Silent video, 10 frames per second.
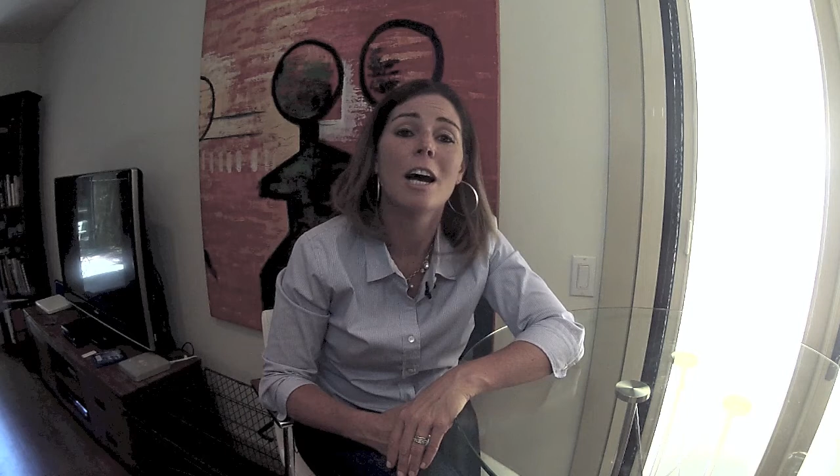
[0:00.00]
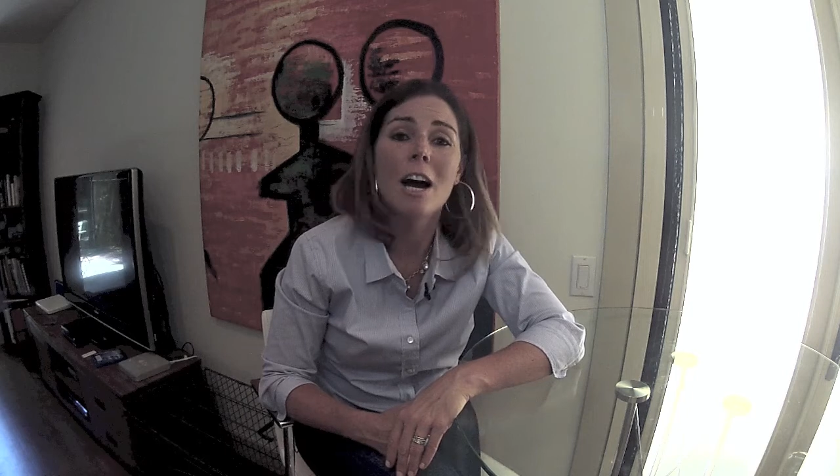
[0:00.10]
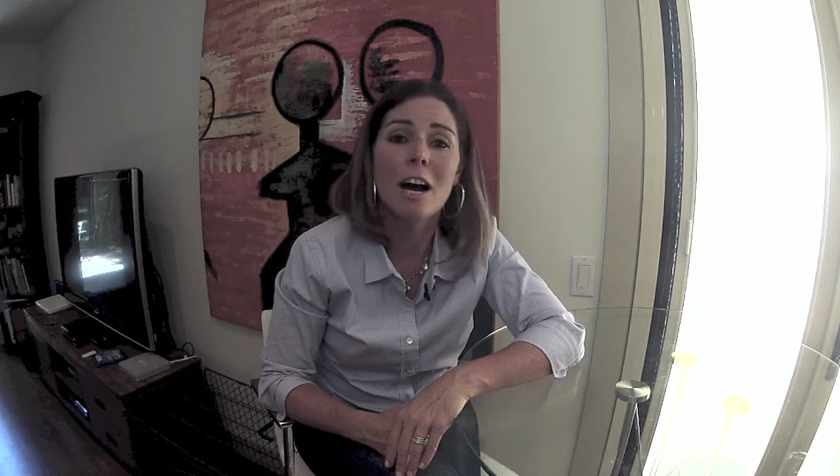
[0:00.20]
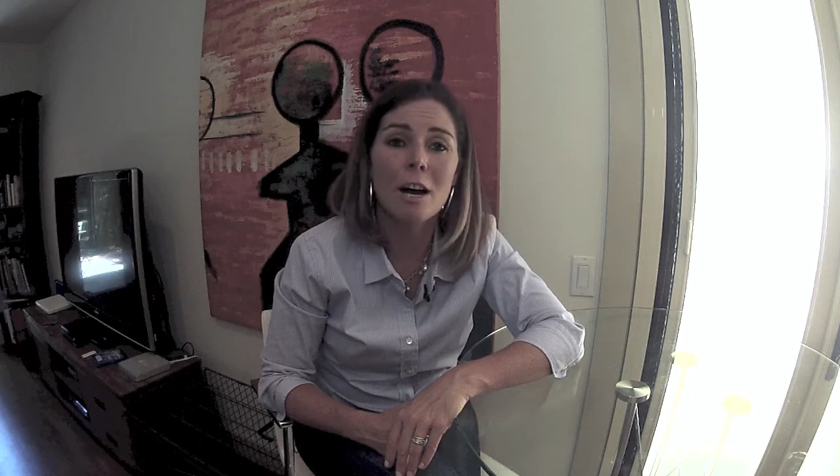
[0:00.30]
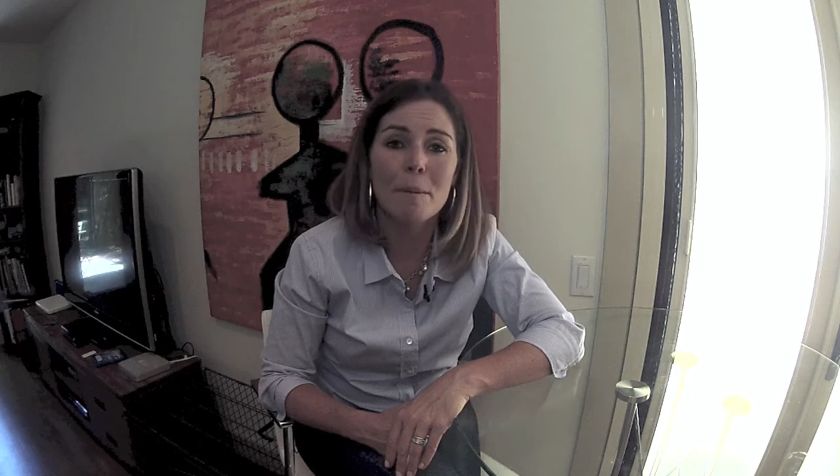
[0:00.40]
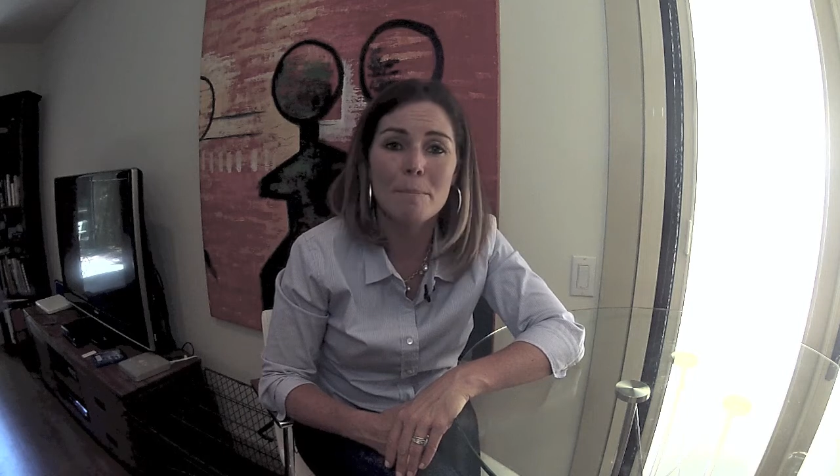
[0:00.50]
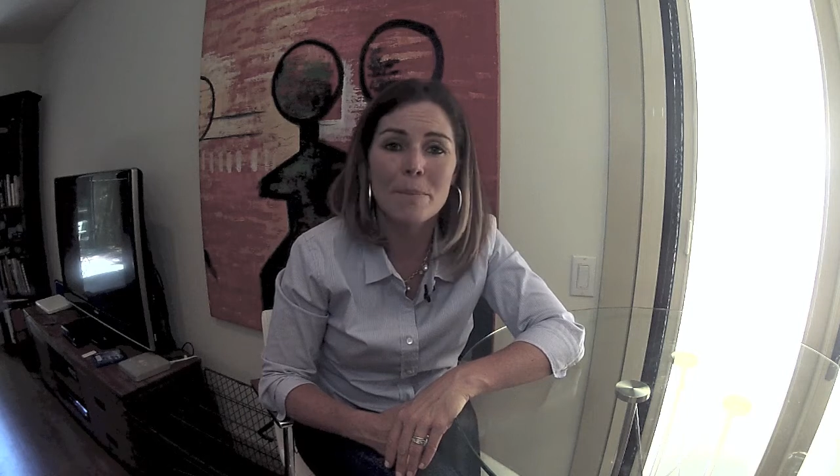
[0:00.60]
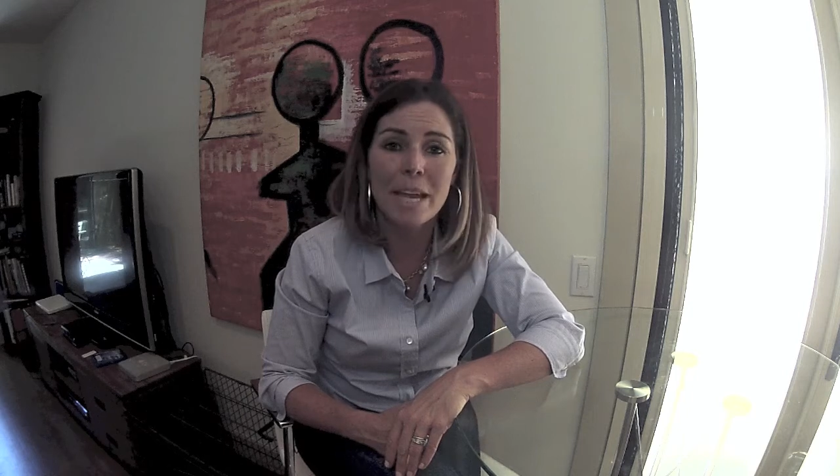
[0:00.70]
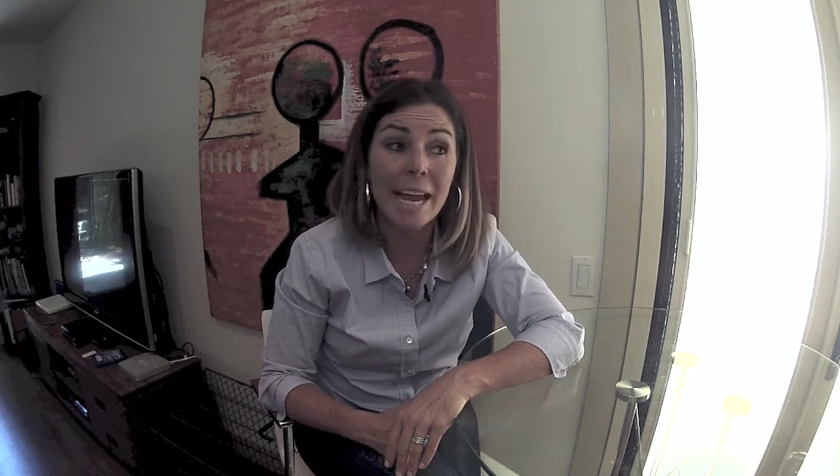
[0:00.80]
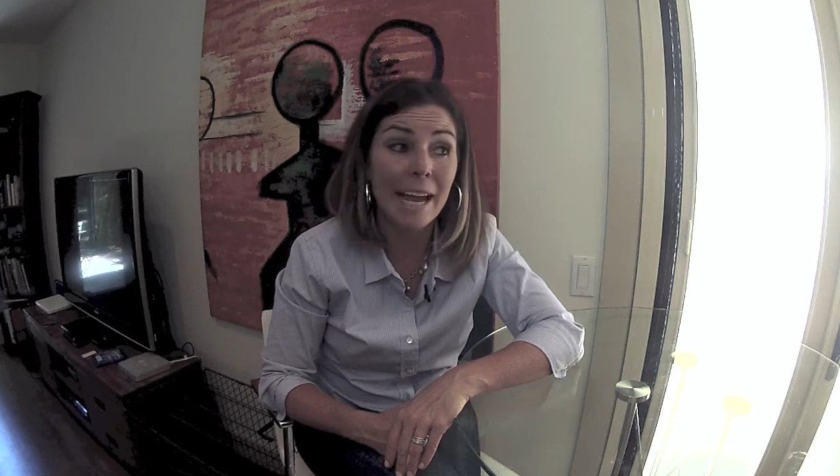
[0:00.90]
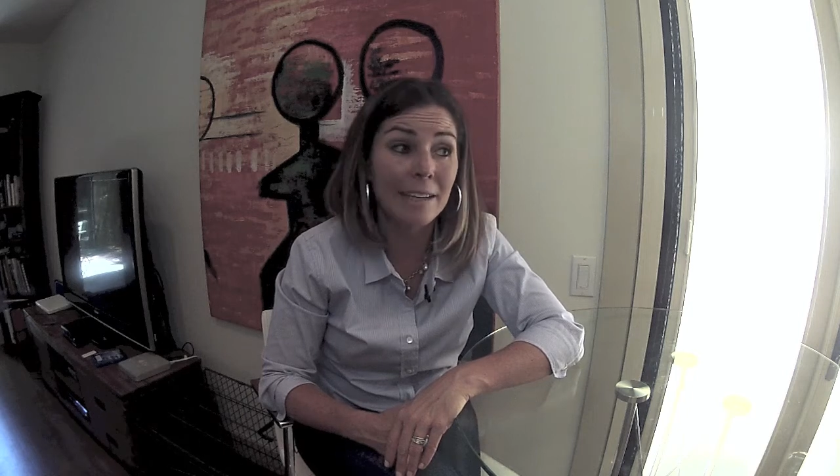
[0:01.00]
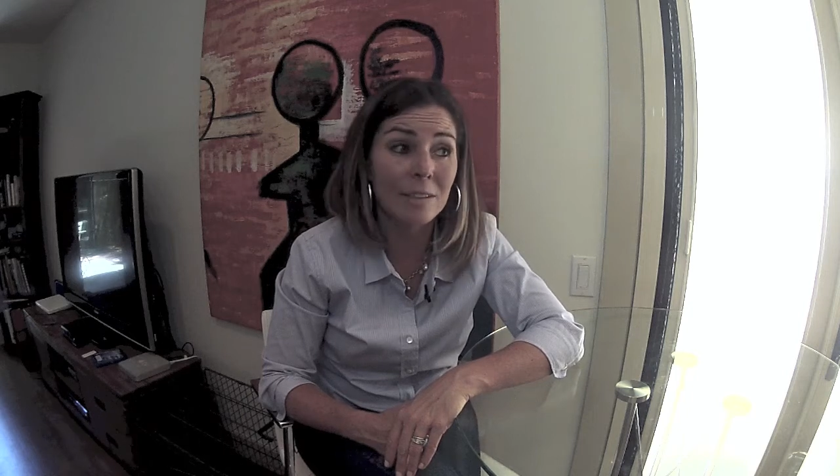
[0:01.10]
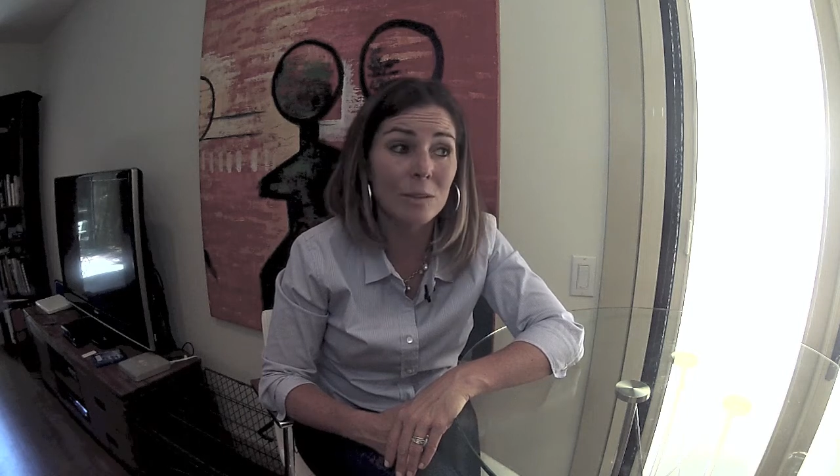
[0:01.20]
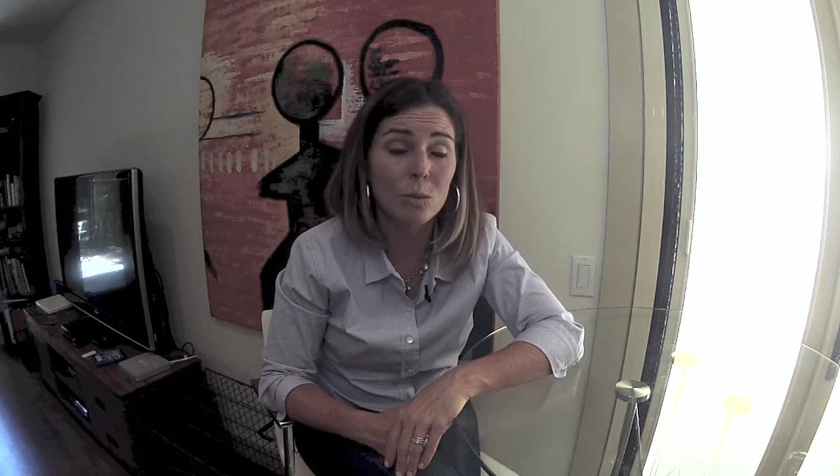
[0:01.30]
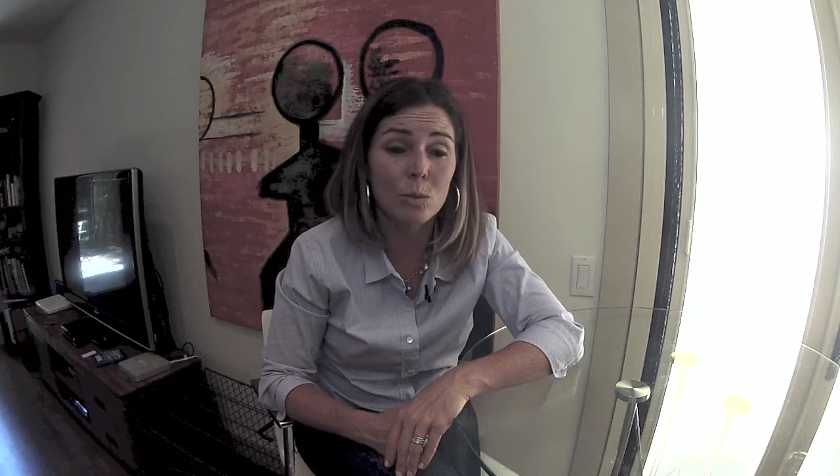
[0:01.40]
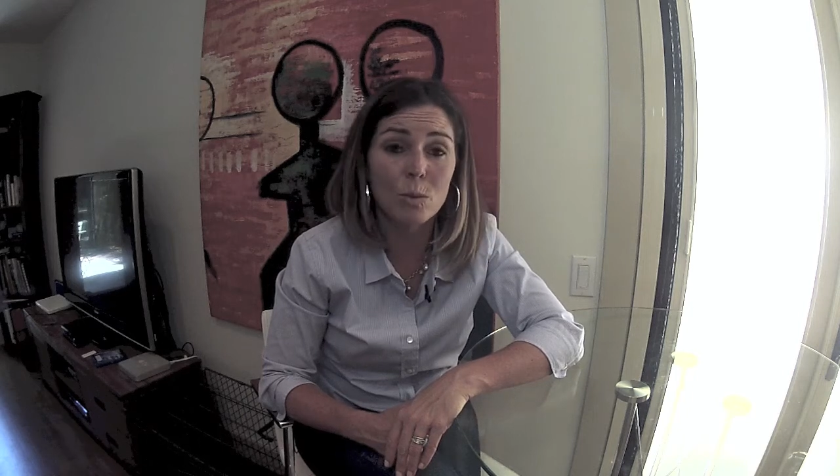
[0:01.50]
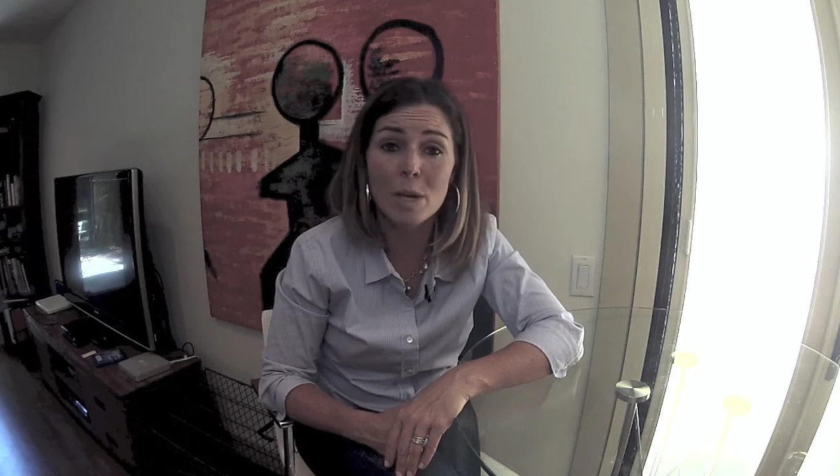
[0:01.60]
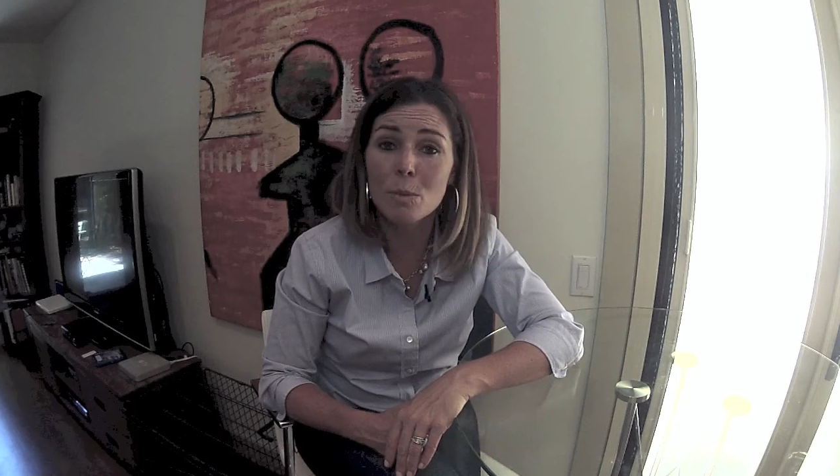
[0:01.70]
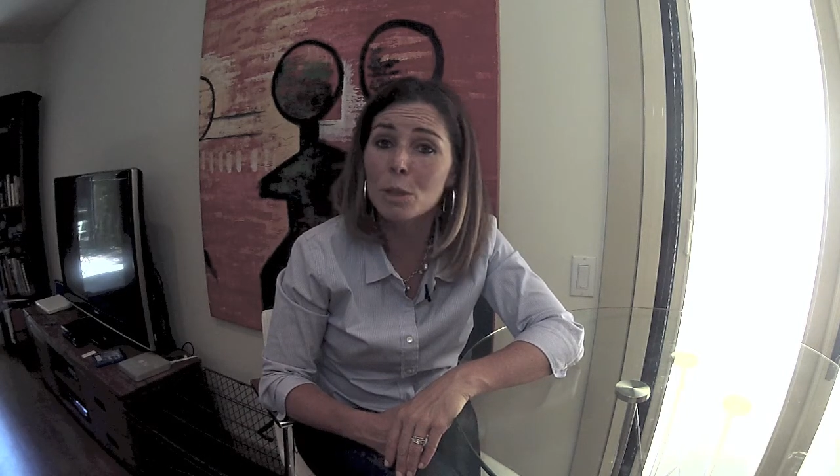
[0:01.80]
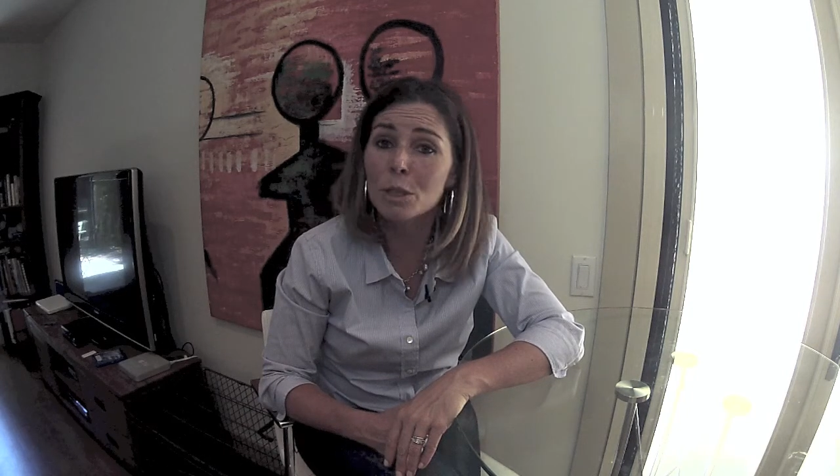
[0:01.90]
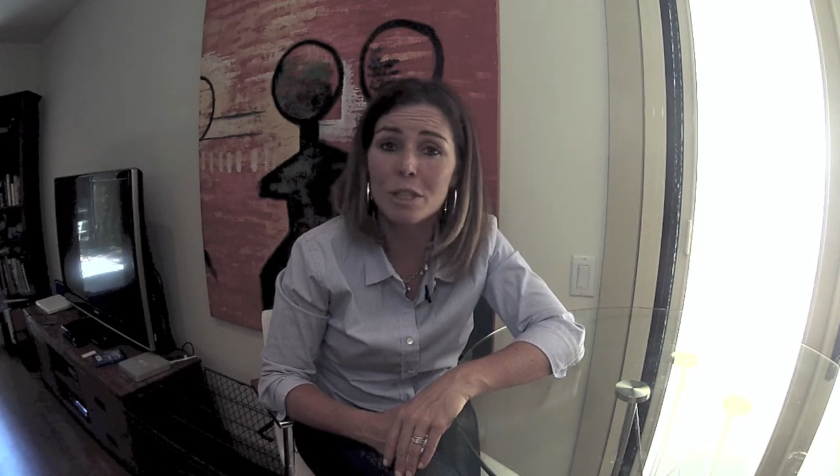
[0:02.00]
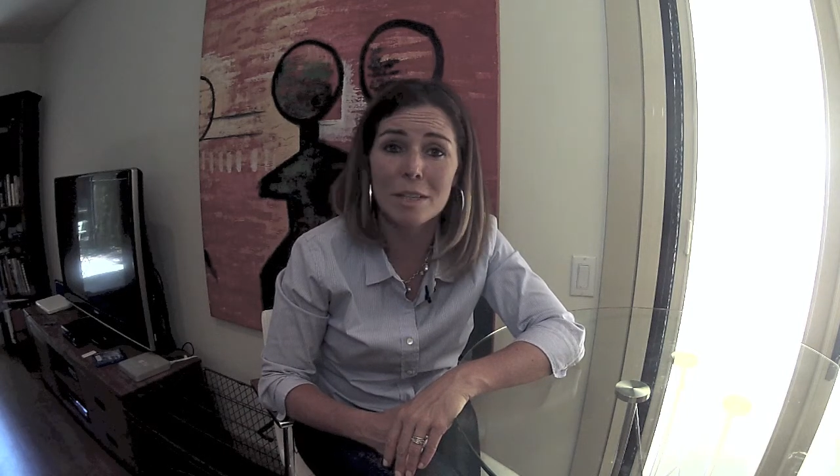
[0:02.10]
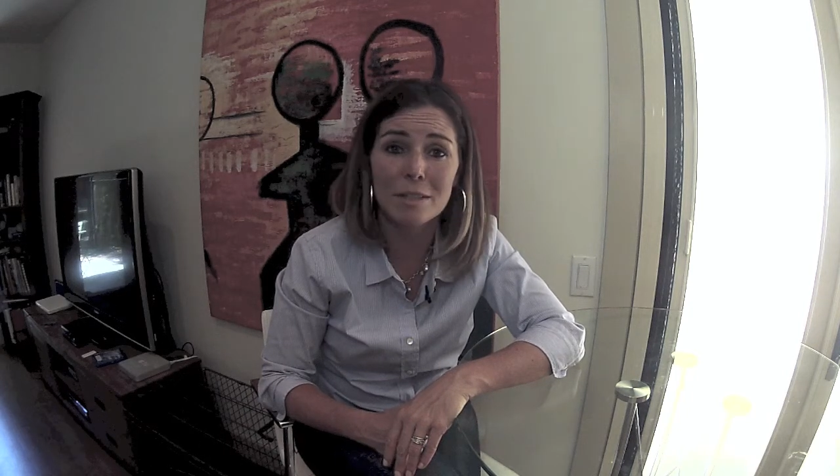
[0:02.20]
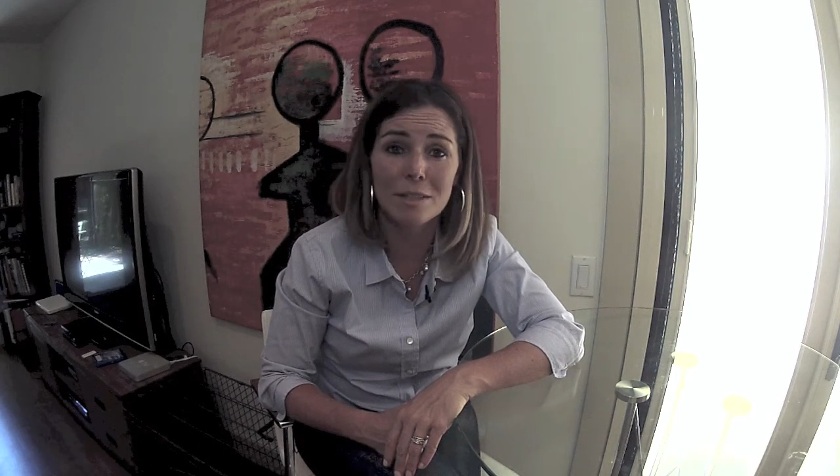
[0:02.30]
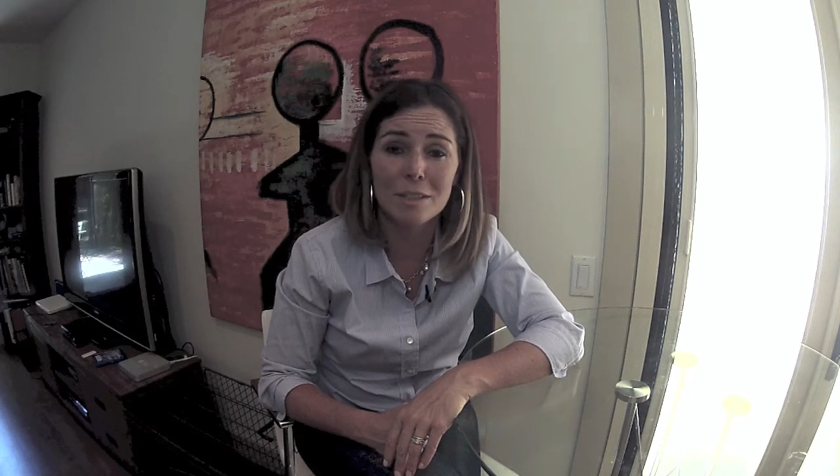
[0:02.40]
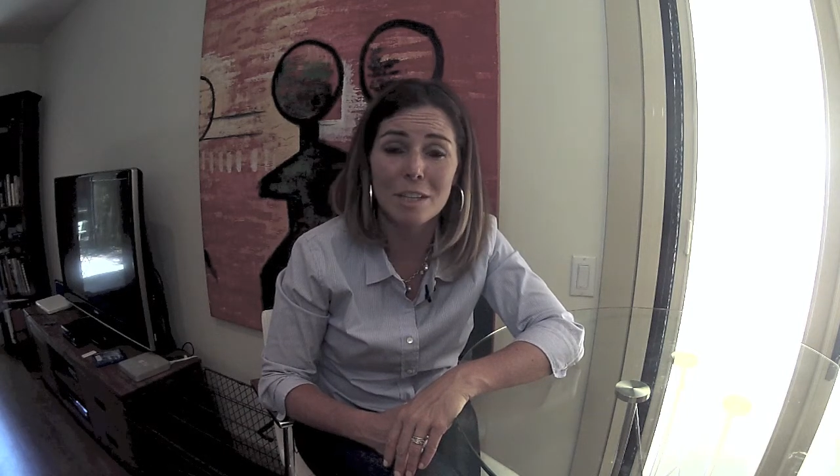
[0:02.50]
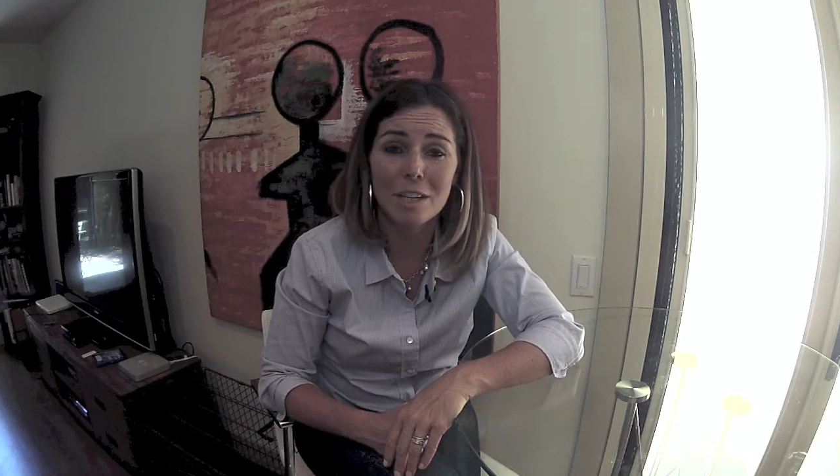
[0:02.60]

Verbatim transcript: Um, and we were just